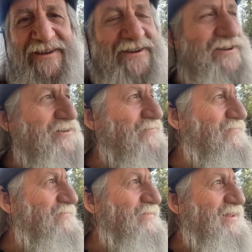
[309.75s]

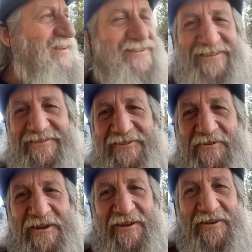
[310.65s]
is still
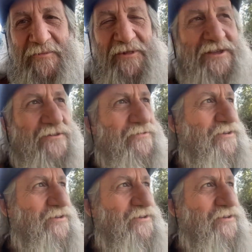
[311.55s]
going on, I believe.